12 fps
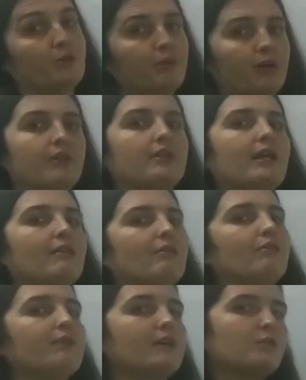or a component
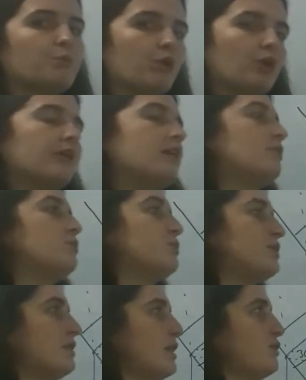thereof that is working
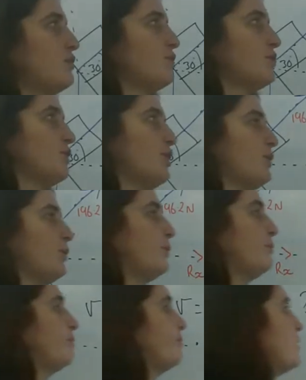towards the centre of the circle.